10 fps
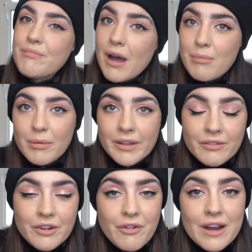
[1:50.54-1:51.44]
I'm probably gonna
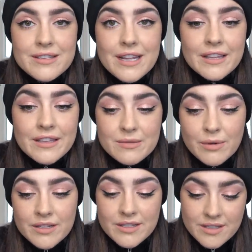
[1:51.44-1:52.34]
regret saying these
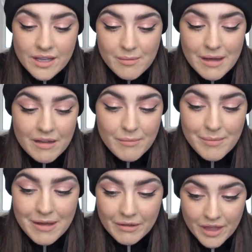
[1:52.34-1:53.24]
words as they come out of my
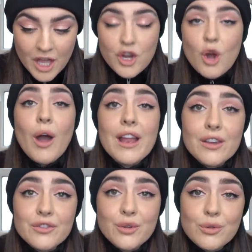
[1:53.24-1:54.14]
mouth. No,
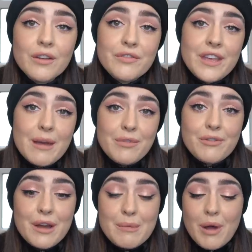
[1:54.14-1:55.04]
I do love the
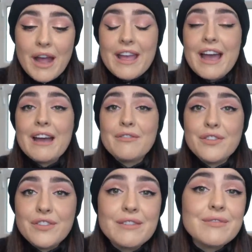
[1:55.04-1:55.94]
M3, but I
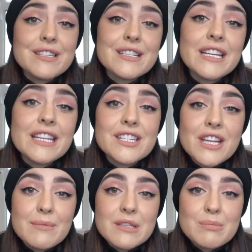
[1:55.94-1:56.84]
have seen recently that
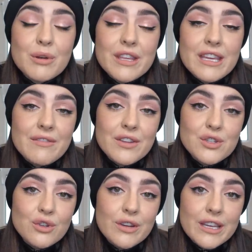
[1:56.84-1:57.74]
James has put the
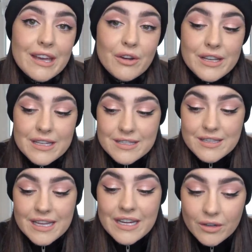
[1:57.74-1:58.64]
E-Venturi kit on
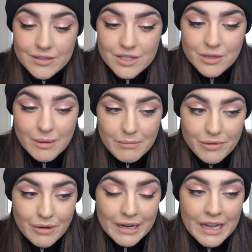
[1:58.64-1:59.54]
his E92
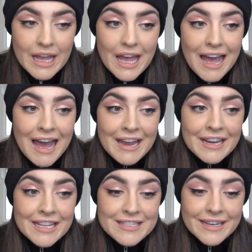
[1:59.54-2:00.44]
M3
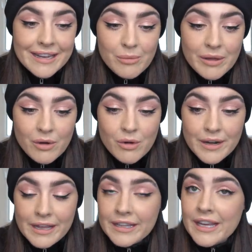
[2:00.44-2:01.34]
and it's a little bit
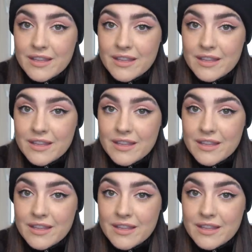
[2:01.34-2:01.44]
horny.